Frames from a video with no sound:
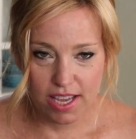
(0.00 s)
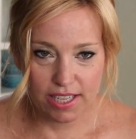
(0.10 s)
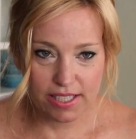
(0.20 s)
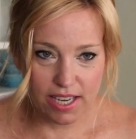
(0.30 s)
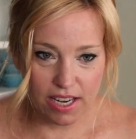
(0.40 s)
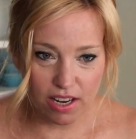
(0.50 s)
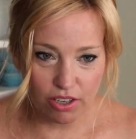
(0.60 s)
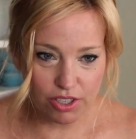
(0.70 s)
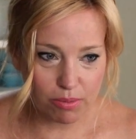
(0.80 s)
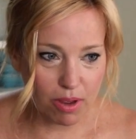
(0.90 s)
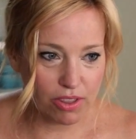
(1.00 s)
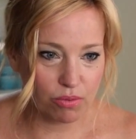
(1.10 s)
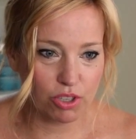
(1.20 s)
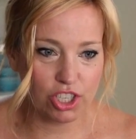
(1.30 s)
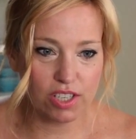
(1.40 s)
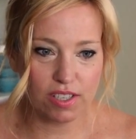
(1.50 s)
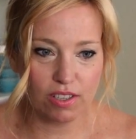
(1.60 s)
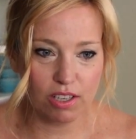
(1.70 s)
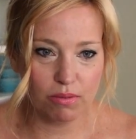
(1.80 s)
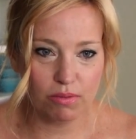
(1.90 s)
It's $10 a month, which
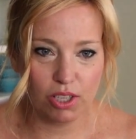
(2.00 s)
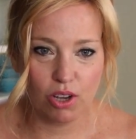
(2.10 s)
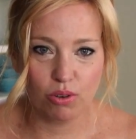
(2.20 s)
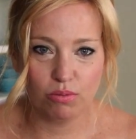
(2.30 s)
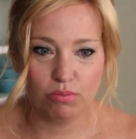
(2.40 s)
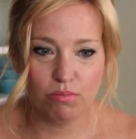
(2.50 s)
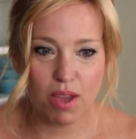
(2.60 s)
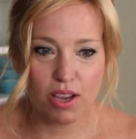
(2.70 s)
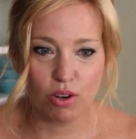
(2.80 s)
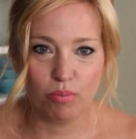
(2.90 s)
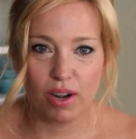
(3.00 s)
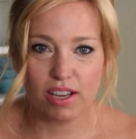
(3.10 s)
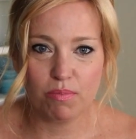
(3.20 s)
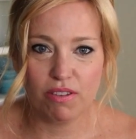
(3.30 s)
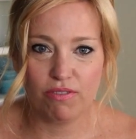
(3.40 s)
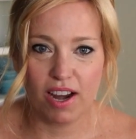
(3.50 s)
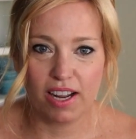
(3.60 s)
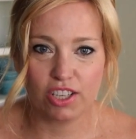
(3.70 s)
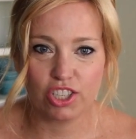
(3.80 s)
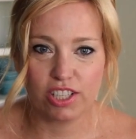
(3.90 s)
isn't gonna, you know, make or break me
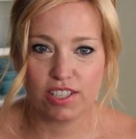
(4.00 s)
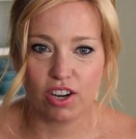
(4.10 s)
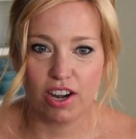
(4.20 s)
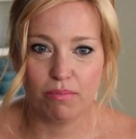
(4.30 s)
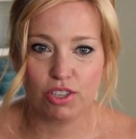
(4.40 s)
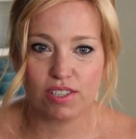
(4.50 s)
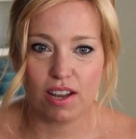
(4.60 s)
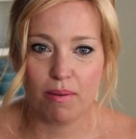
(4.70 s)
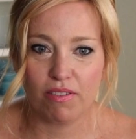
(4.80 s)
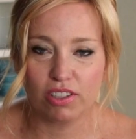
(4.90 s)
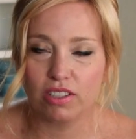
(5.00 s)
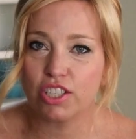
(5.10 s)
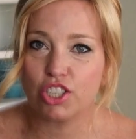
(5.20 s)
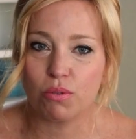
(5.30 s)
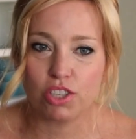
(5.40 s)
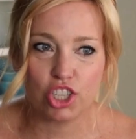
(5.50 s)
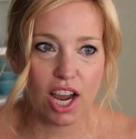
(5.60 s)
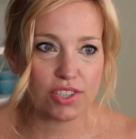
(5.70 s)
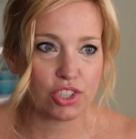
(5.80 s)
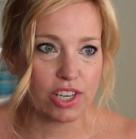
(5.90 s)
financially. Sorry, I'm having a little issue with the
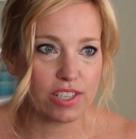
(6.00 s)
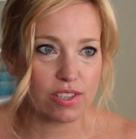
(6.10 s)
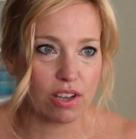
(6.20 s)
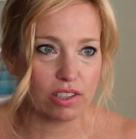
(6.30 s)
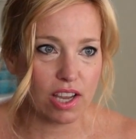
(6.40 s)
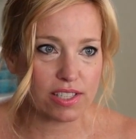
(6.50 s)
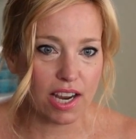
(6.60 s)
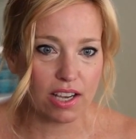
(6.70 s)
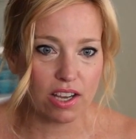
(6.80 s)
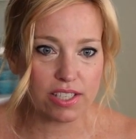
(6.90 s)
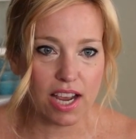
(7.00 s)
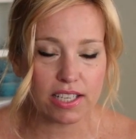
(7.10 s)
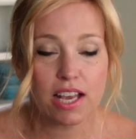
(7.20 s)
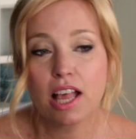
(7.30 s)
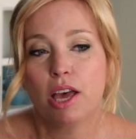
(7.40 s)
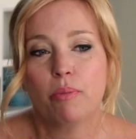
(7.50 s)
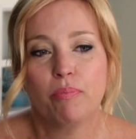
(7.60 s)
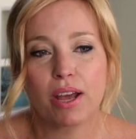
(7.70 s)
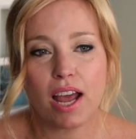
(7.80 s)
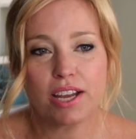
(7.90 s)
chat screen, so I lost eye contact.
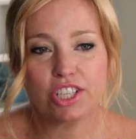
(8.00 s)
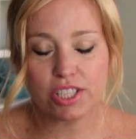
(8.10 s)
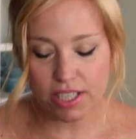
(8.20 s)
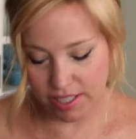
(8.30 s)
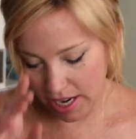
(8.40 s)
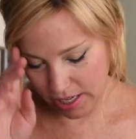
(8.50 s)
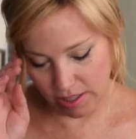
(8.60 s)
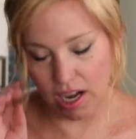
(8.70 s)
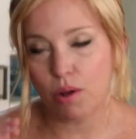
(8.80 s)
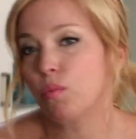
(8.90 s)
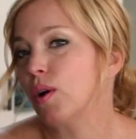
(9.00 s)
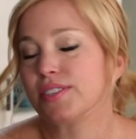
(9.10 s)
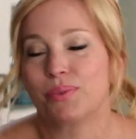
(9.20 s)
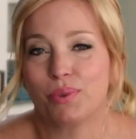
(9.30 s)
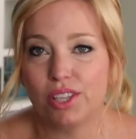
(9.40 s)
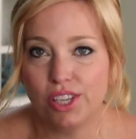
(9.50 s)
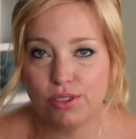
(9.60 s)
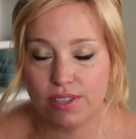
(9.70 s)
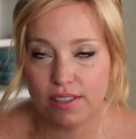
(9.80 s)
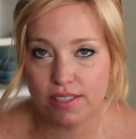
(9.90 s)
But I just decided that I wasn't really
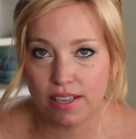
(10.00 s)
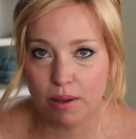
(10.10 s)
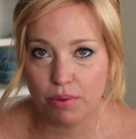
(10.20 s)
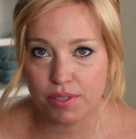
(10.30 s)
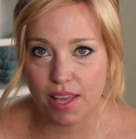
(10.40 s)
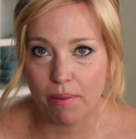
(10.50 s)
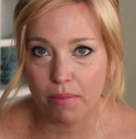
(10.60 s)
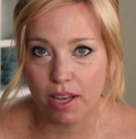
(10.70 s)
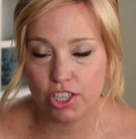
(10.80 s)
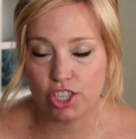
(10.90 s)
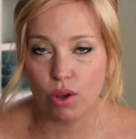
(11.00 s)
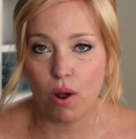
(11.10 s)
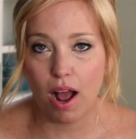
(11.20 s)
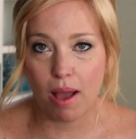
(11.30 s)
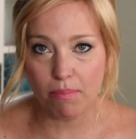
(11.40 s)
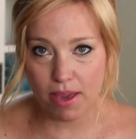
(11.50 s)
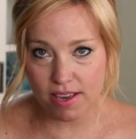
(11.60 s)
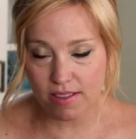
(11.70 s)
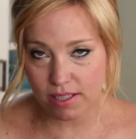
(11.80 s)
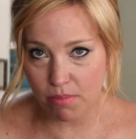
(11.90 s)
using the samples that much, so I'm
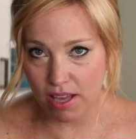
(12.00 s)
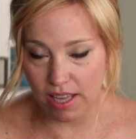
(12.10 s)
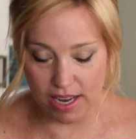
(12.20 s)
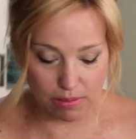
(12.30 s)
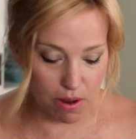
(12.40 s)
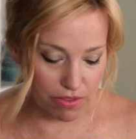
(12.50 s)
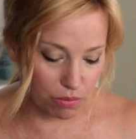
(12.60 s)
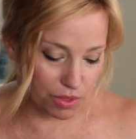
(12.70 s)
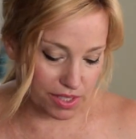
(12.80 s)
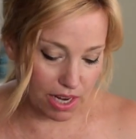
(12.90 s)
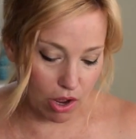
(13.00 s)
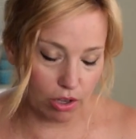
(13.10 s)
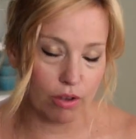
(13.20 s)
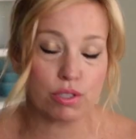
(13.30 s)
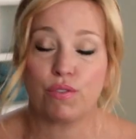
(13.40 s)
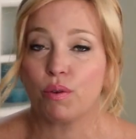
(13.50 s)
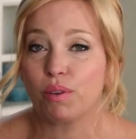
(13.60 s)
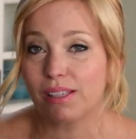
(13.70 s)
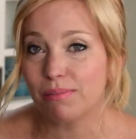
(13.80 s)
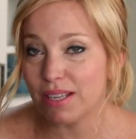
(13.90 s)
making this my last month and we'll see how it goes. If I
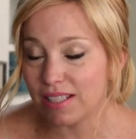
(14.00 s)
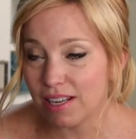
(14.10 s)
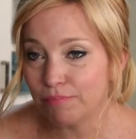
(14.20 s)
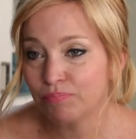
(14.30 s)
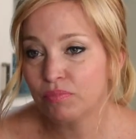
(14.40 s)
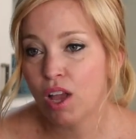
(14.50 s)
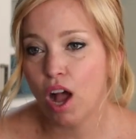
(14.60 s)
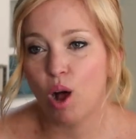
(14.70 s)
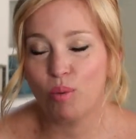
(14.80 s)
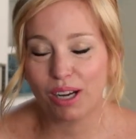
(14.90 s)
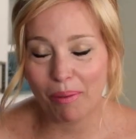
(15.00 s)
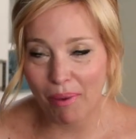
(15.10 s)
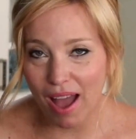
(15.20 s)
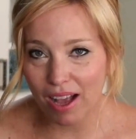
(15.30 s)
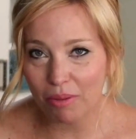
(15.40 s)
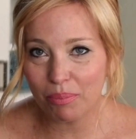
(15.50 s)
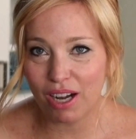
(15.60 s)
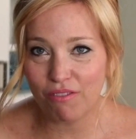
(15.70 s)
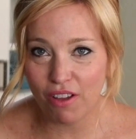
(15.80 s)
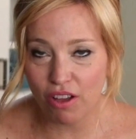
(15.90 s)
really miss it, I'll bring it back.
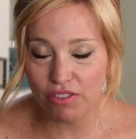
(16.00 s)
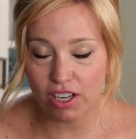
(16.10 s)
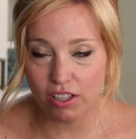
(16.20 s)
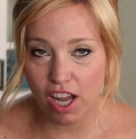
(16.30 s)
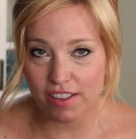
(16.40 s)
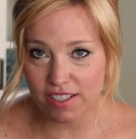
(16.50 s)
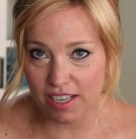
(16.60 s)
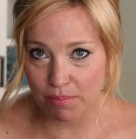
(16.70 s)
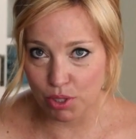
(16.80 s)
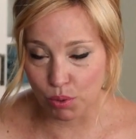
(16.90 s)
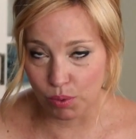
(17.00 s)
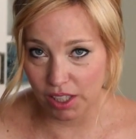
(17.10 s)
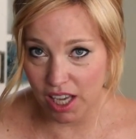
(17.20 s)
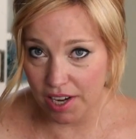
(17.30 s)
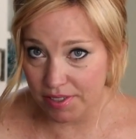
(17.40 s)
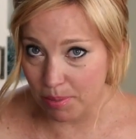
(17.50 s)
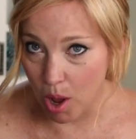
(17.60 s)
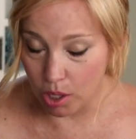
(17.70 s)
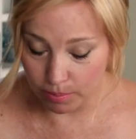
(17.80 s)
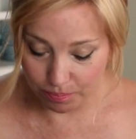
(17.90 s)
But I found that a lot of the samples were really kind of
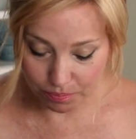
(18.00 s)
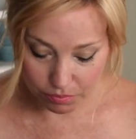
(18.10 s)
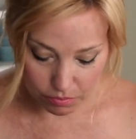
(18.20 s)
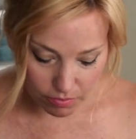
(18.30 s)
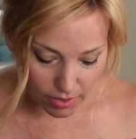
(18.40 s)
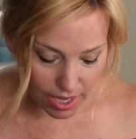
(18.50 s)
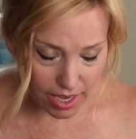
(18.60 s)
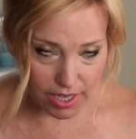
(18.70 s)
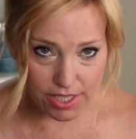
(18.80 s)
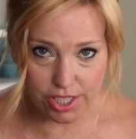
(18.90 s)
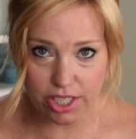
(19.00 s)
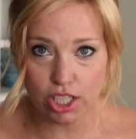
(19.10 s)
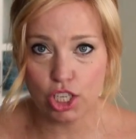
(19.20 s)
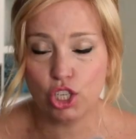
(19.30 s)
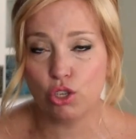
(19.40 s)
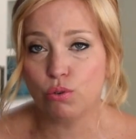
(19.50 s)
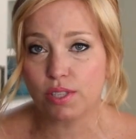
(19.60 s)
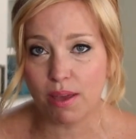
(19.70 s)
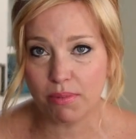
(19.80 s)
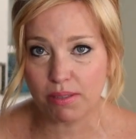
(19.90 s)
small and I just didn't
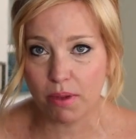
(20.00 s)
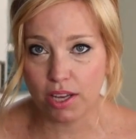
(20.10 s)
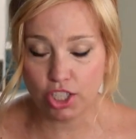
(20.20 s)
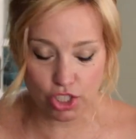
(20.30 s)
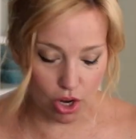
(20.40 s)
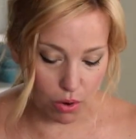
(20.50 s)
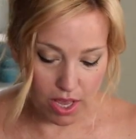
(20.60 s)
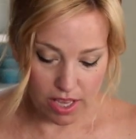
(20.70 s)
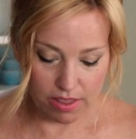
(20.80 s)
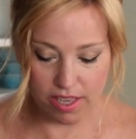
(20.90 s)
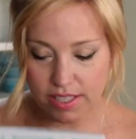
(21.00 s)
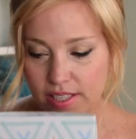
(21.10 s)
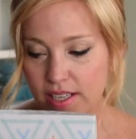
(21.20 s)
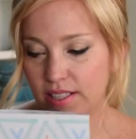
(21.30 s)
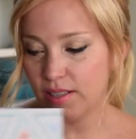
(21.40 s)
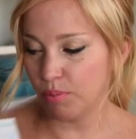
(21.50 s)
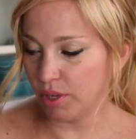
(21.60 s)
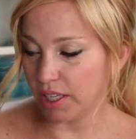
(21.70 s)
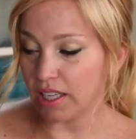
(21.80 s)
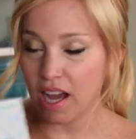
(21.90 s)
use them as much. So this is the
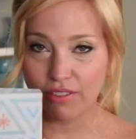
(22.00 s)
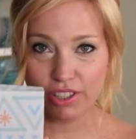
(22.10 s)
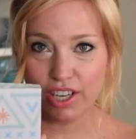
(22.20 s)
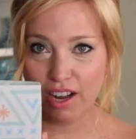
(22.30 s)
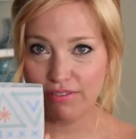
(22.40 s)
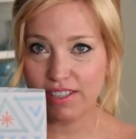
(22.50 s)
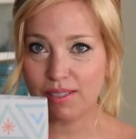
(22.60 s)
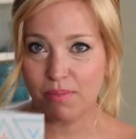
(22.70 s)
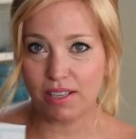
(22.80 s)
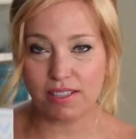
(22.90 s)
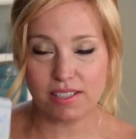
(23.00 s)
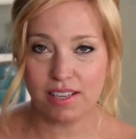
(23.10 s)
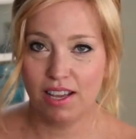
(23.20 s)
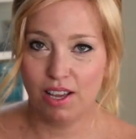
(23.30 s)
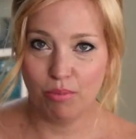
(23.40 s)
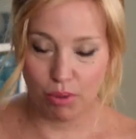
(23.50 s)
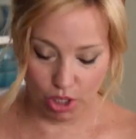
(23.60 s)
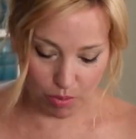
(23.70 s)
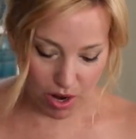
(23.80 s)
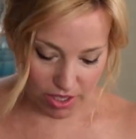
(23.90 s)
pretty cover of this month's
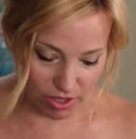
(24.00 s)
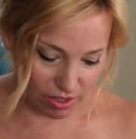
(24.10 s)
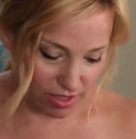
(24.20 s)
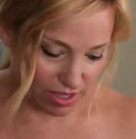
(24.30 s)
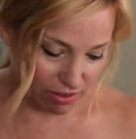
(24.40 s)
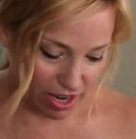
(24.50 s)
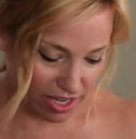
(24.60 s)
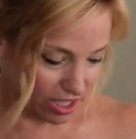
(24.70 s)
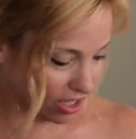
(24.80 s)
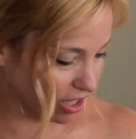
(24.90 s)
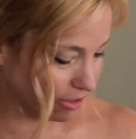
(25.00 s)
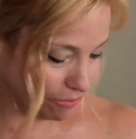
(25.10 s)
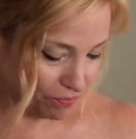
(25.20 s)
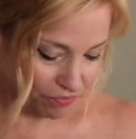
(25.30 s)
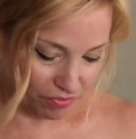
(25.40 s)
Birchbox. You can see it right here.